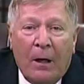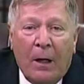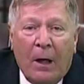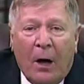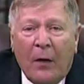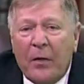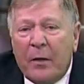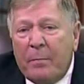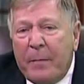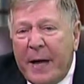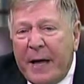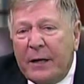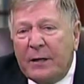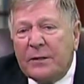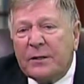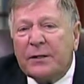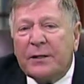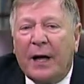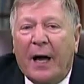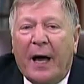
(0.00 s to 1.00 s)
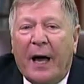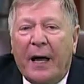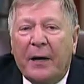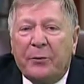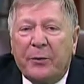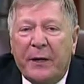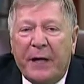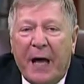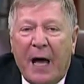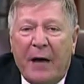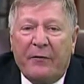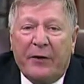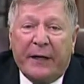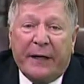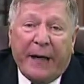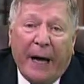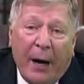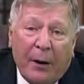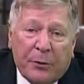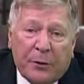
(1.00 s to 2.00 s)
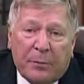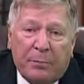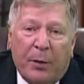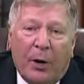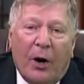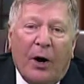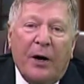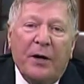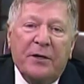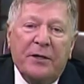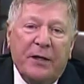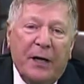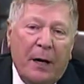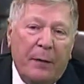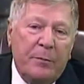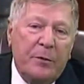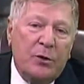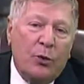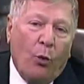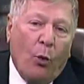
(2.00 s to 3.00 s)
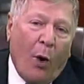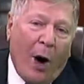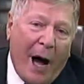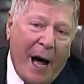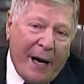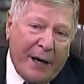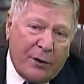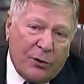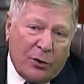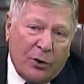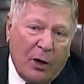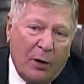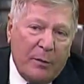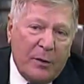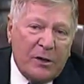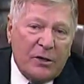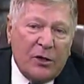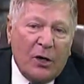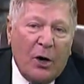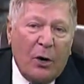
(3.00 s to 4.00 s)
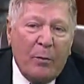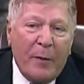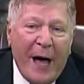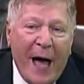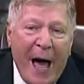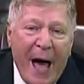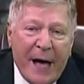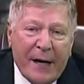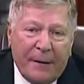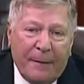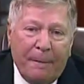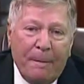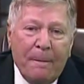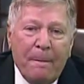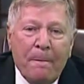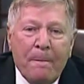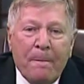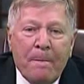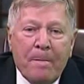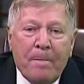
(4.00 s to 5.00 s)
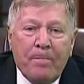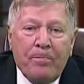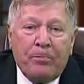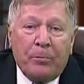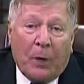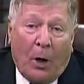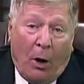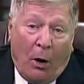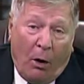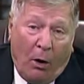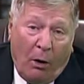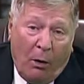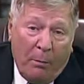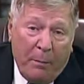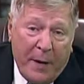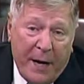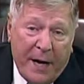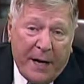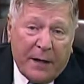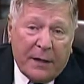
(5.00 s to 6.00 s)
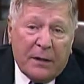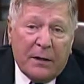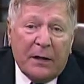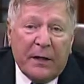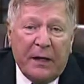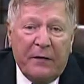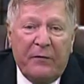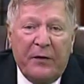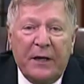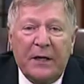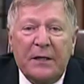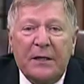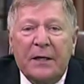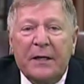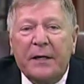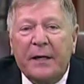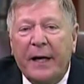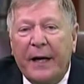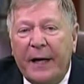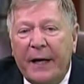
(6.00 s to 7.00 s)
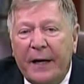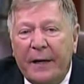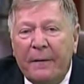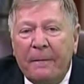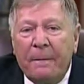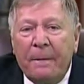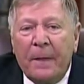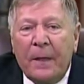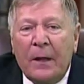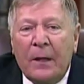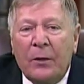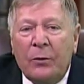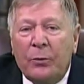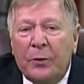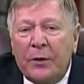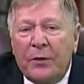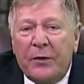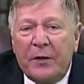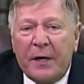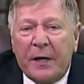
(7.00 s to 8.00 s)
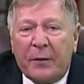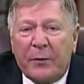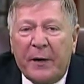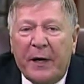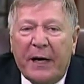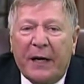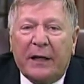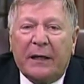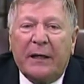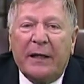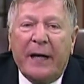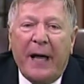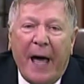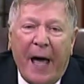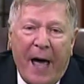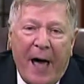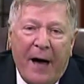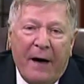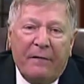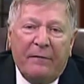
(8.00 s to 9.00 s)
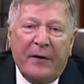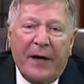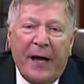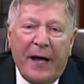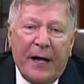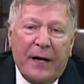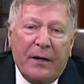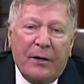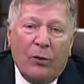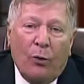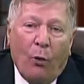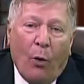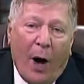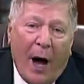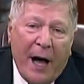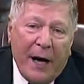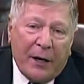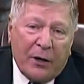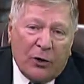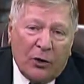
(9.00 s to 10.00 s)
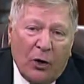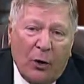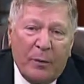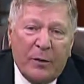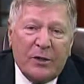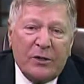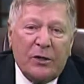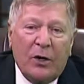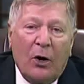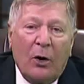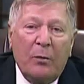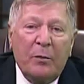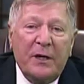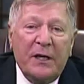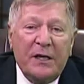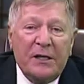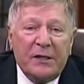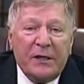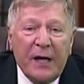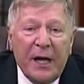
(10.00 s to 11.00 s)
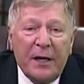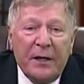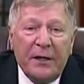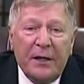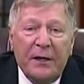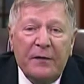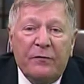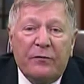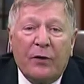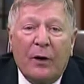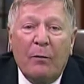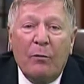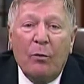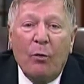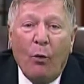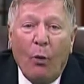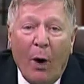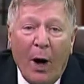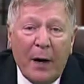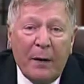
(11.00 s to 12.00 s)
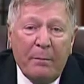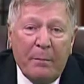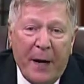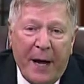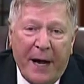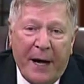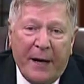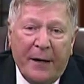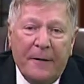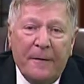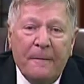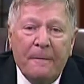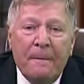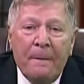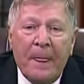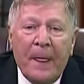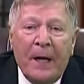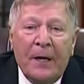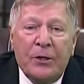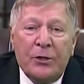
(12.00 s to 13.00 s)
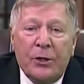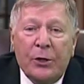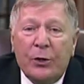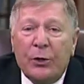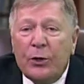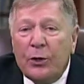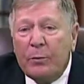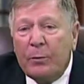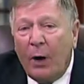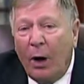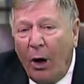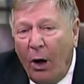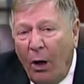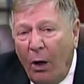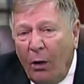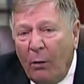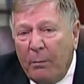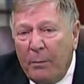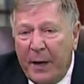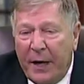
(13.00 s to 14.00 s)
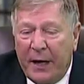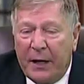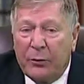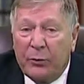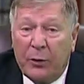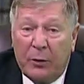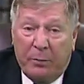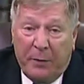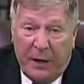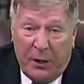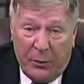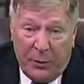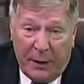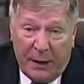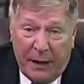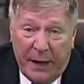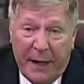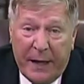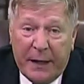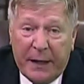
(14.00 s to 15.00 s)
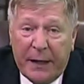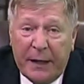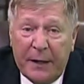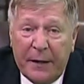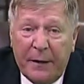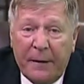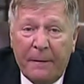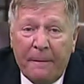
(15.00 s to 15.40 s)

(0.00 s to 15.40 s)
On the male side, we have a counterpart dubbed Y chromosome Adam. All men living today would theoretically have a Y chromosome descended from one man to whom all men would be related.